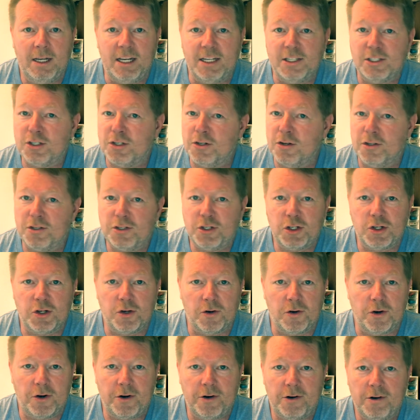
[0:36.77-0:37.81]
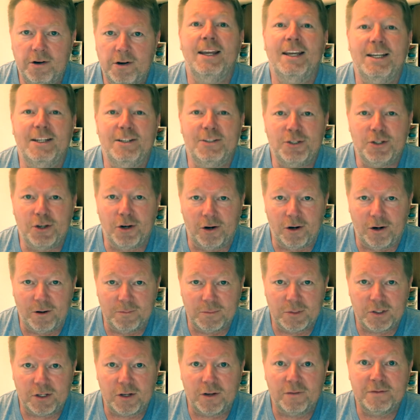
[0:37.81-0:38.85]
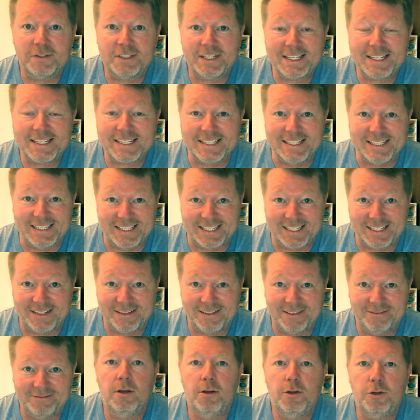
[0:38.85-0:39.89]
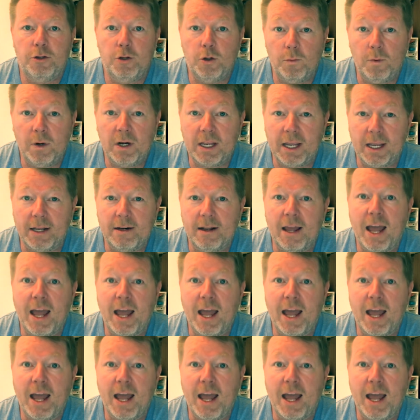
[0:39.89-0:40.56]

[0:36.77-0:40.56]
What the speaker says: It's not shorter in terms of distance. You will get